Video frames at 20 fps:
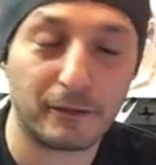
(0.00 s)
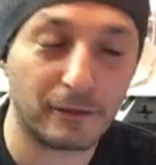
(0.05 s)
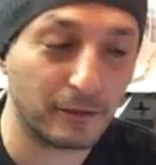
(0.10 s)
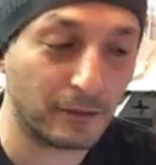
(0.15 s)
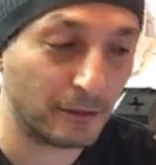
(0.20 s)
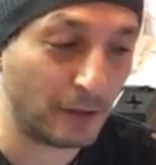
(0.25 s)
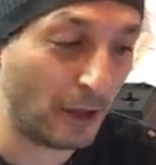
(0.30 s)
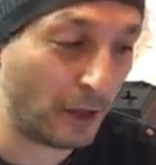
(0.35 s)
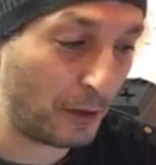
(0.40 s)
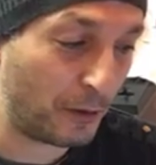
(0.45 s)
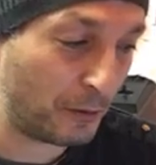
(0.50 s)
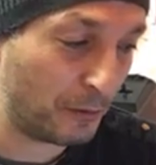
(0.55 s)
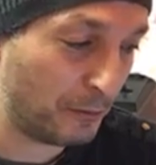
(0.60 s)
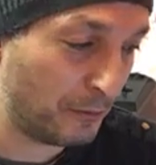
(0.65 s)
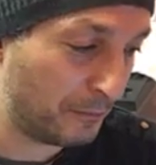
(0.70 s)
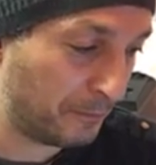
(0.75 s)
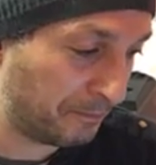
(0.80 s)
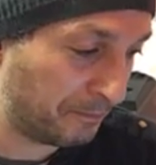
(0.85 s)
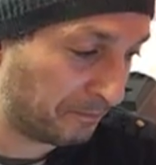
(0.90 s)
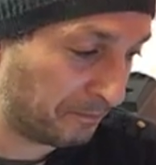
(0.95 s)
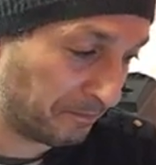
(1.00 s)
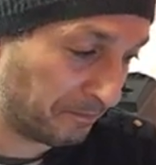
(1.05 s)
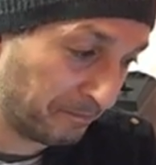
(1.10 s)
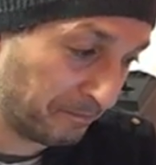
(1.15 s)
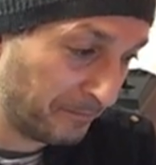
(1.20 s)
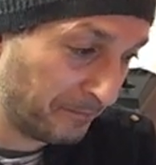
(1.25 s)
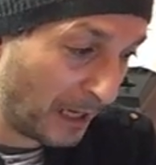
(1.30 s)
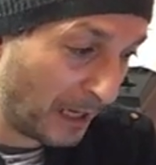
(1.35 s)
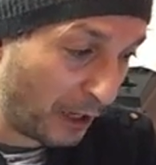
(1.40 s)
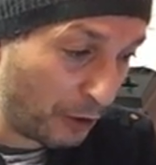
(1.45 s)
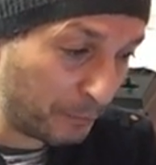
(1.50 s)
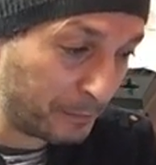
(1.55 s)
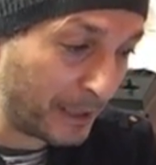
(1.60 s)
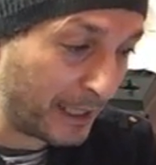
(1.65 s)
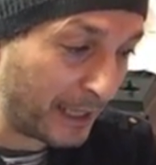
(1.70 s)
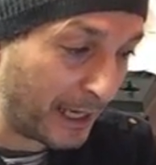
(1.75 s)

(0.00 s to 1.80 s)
So I hope that